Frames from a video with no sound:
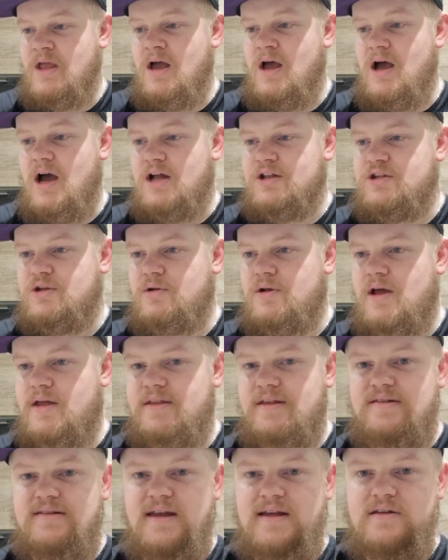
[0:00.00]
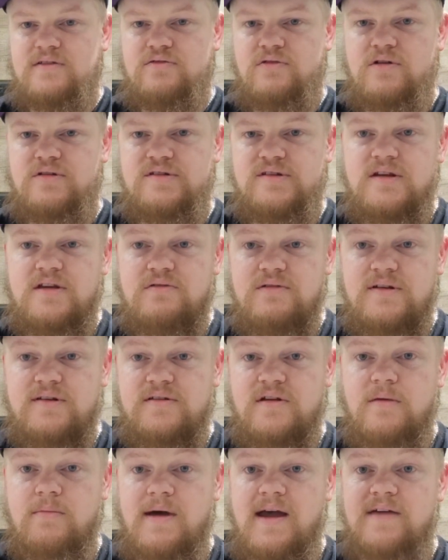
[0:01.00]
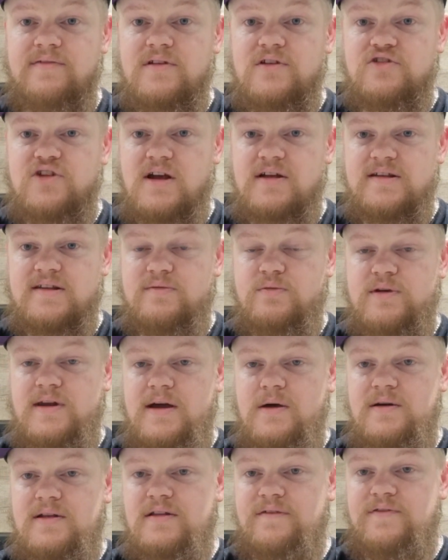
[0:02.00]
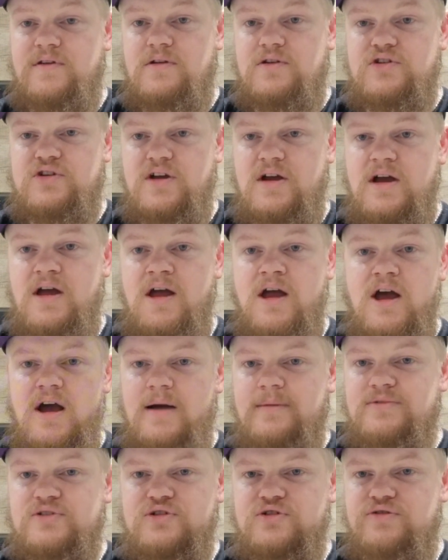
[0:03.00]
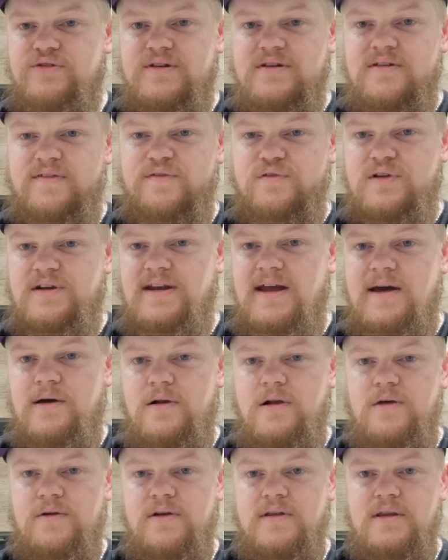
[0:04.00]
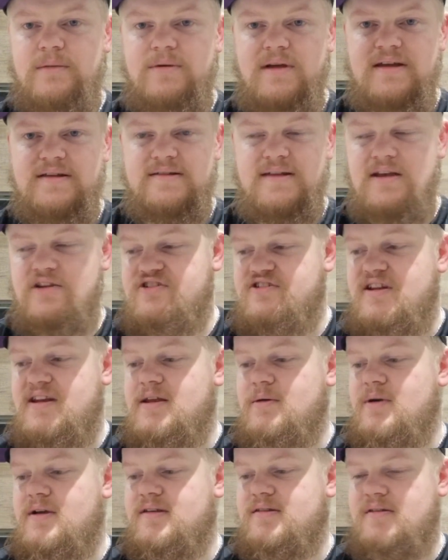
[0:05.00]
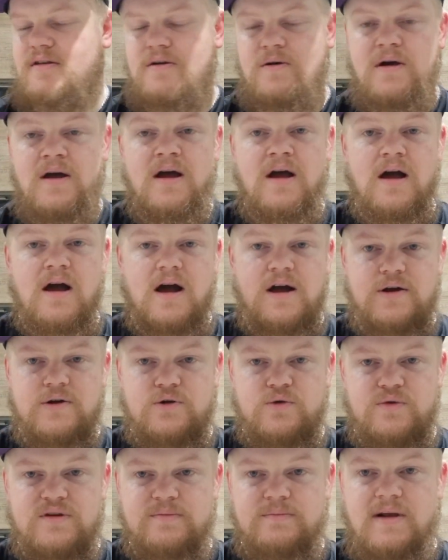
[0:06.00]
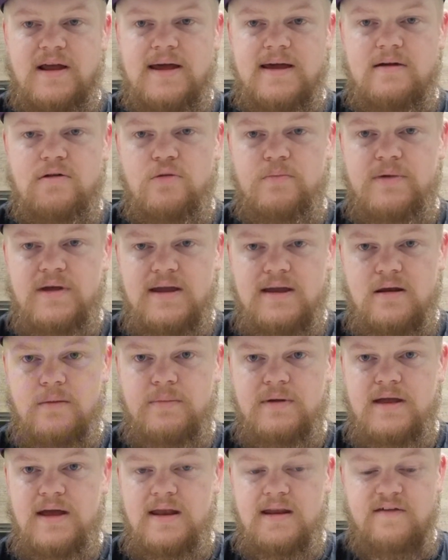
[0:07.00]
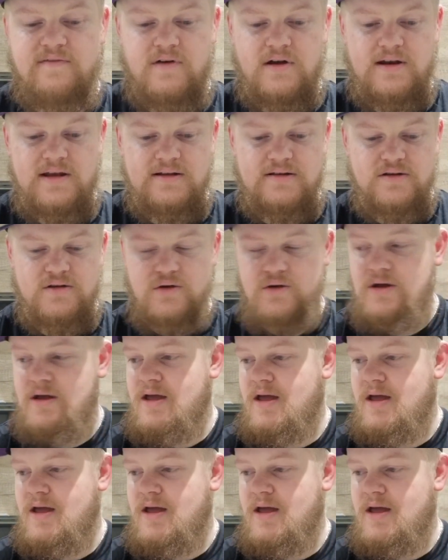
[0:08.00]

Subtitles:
I do like the Saints Row series, so I may have to check this one out in the future. I'm sure it's a free download on the PlayStation anyway, so I can always play it or pick it up again if I need to.